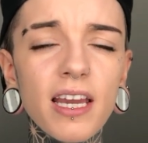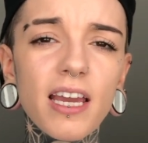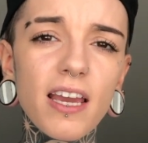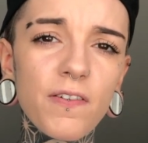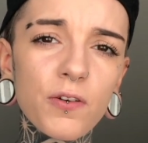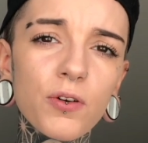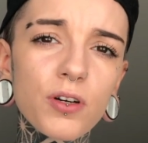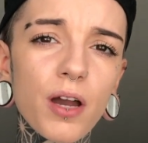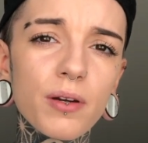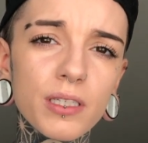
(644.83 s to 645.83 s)
If you're not
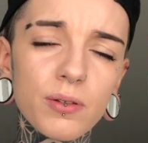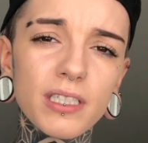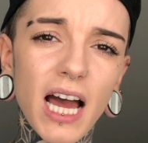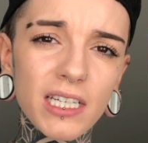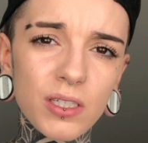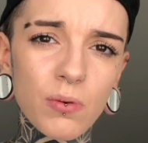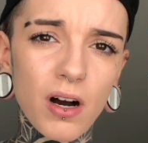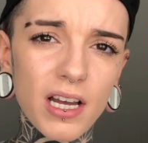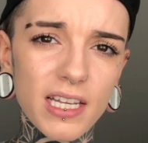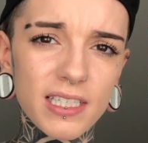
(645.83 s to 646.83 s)
going to a tattoo
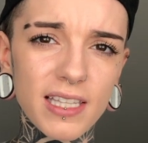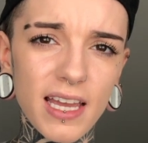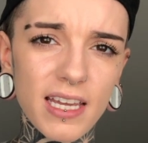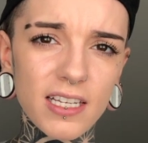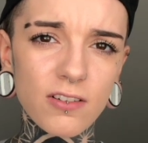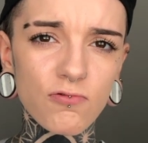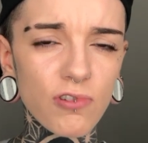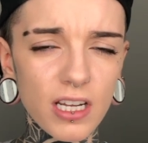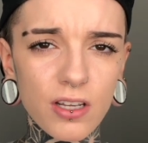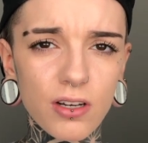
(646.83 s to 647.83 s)
artist that is
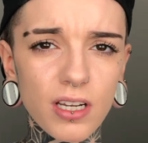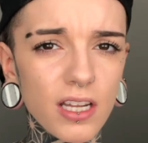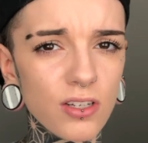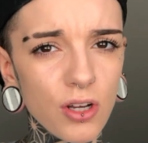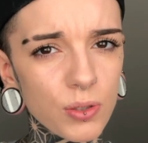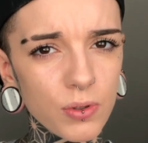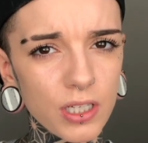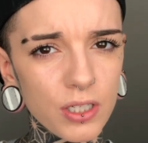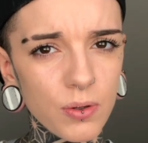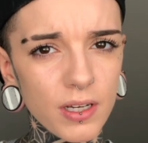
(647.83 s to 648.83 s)
really good and knows what they're
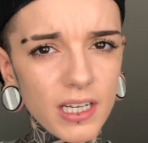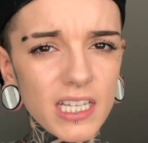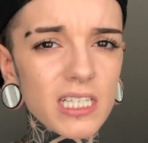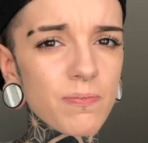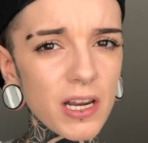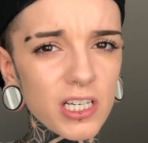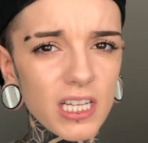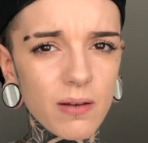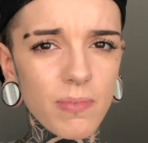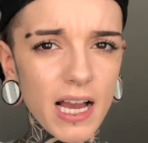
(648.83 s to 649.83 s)
doing, especially
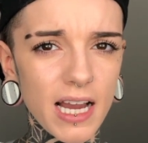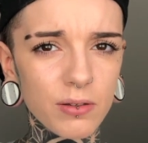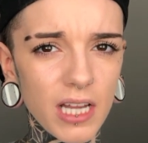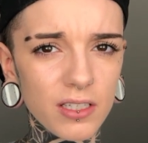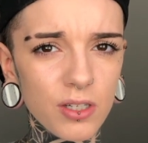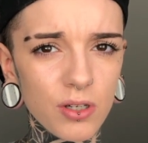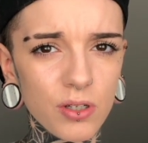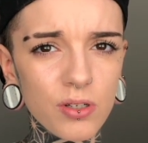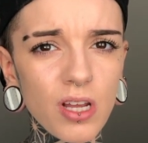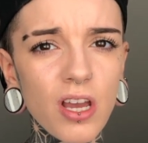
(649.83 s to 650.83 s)
in blackout
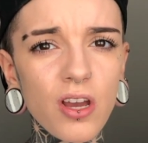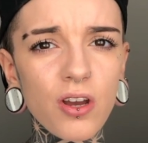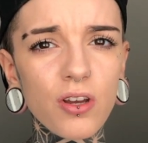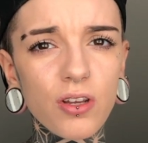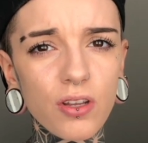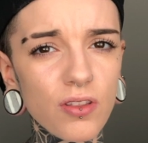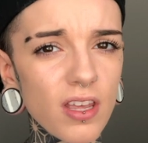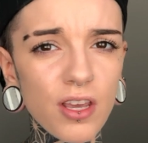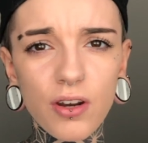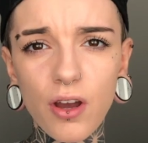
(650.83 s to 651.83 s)
tattoos,
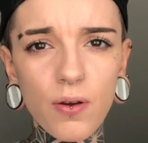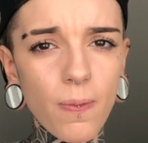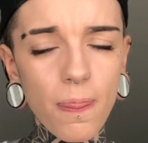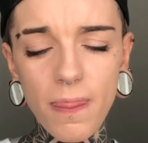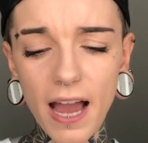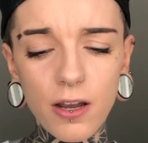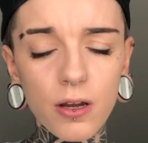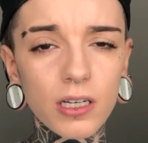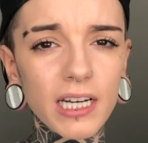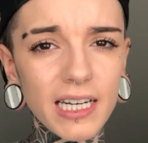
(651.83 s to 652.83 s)
you know, that could